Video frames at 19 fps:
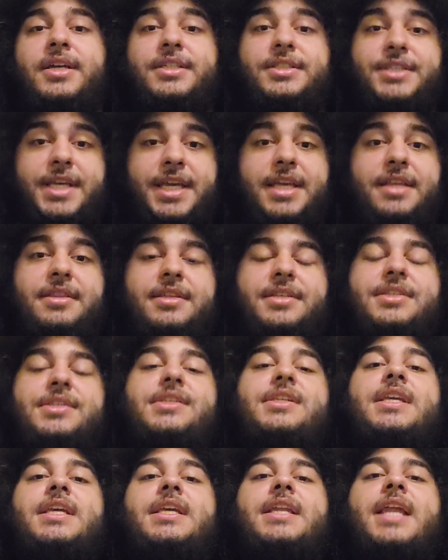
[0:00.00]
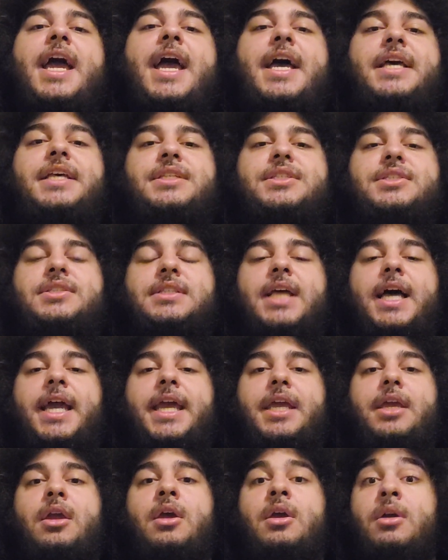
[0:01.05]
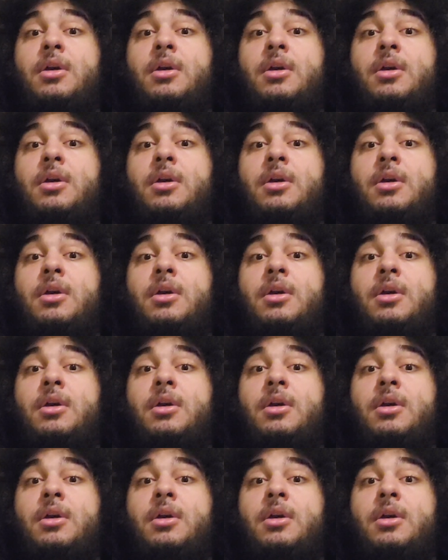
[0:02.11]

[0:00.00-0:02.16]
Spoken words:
teeth is seen as like,